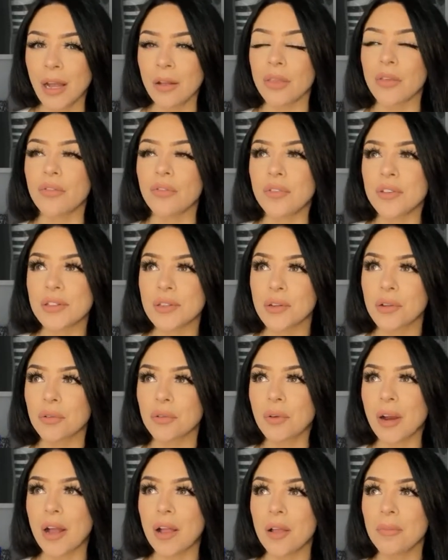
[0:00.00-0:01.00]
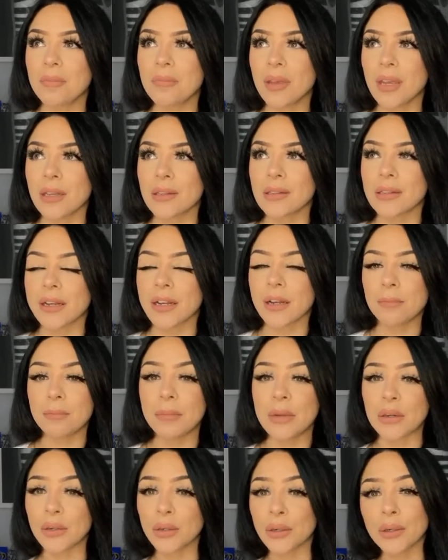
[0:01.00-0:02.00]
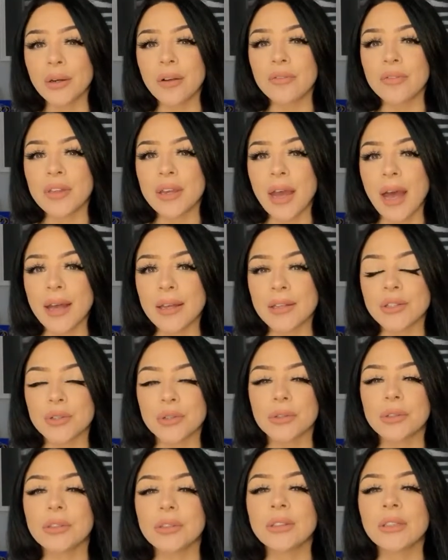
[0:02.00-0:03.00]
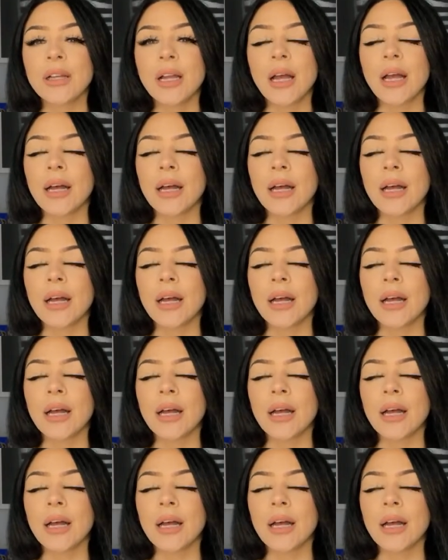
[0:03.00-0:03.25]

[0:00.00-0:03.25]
The physical realm is like a mirror of the astral,